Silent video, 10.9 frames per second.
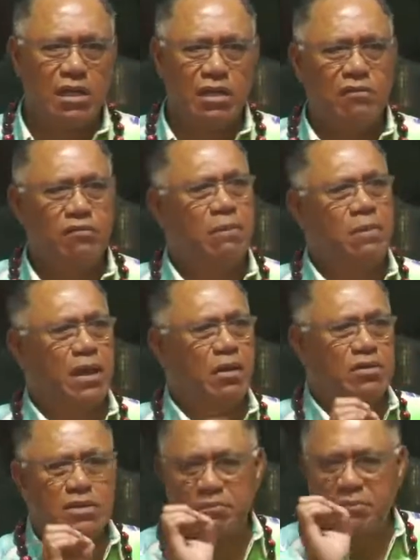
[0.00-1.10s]
a pair
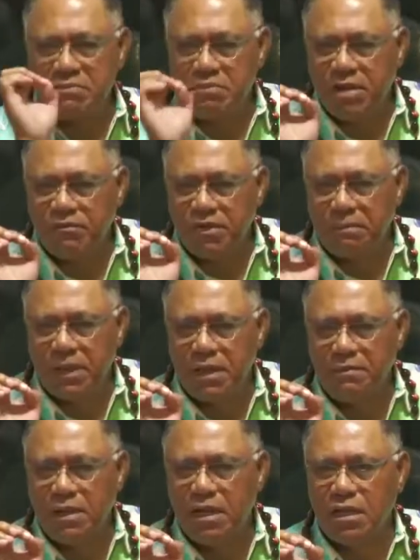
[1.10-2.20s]
of my never pay the
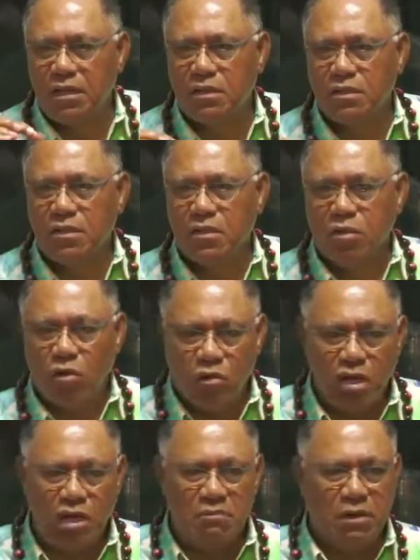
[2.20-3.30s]
mail.
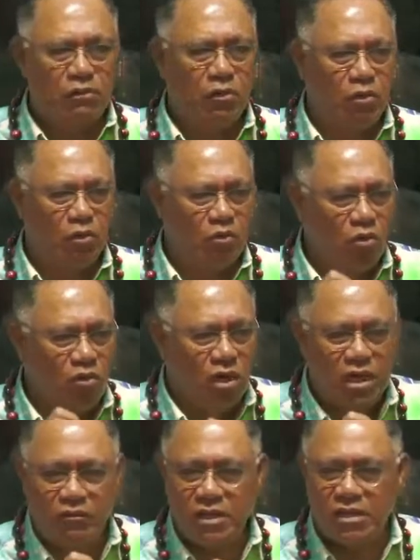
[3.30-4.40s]
Only my for only
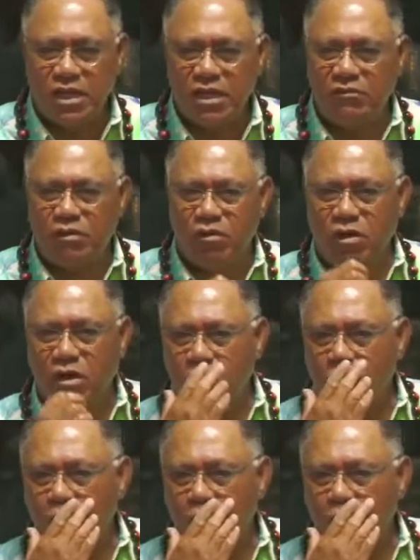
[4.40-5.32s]
if I take it from Mama.